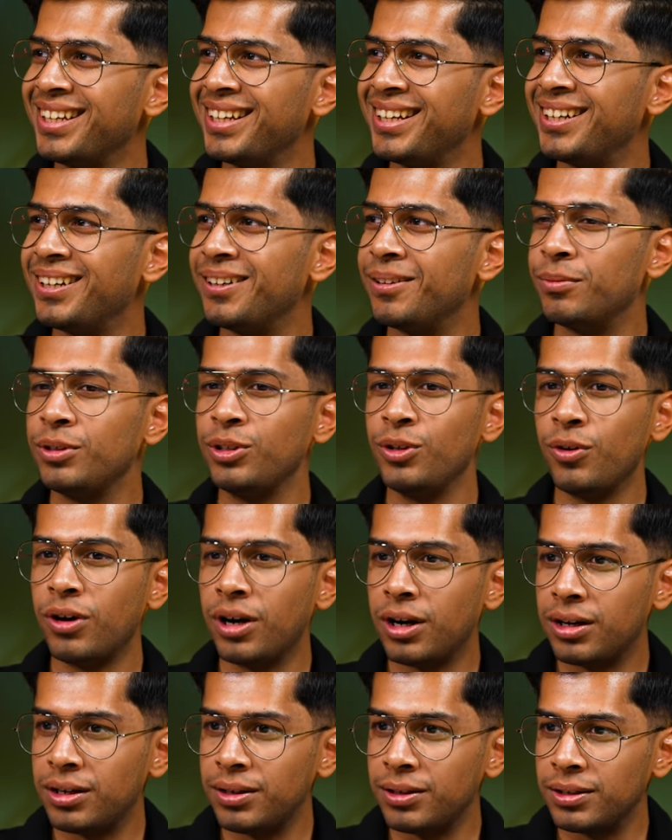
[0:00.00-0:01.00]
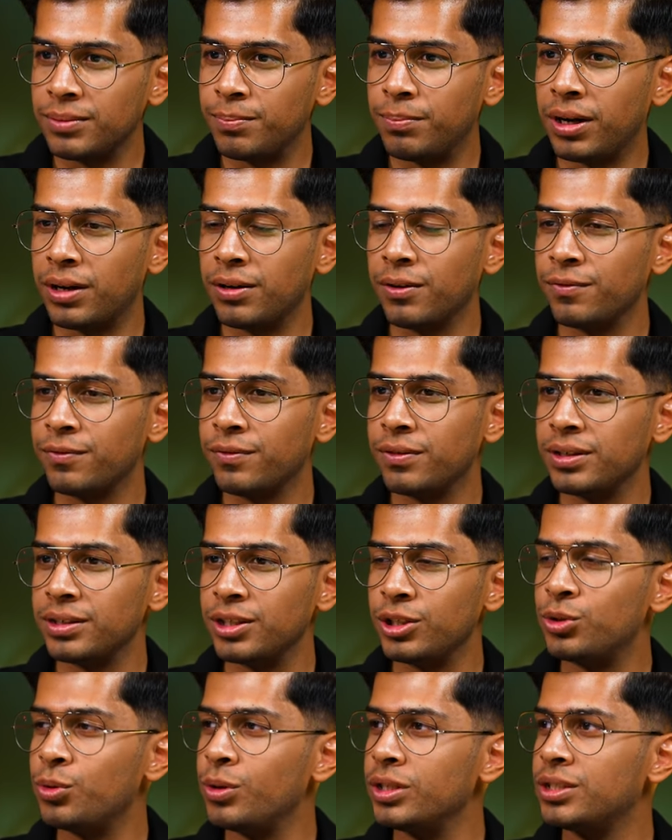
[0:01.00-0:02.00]
uh, you are part of uh,
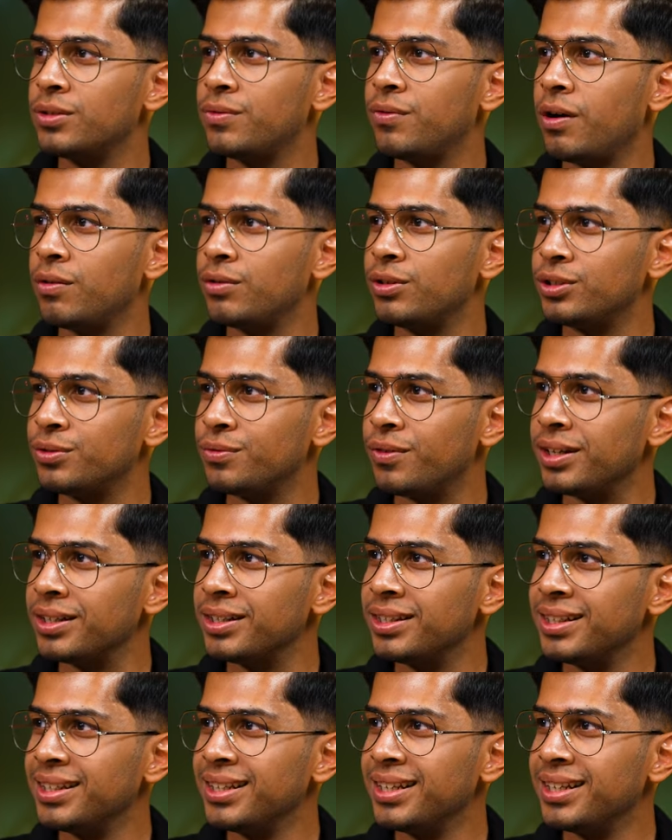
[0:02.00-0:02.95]
the Swiss Founders Fund.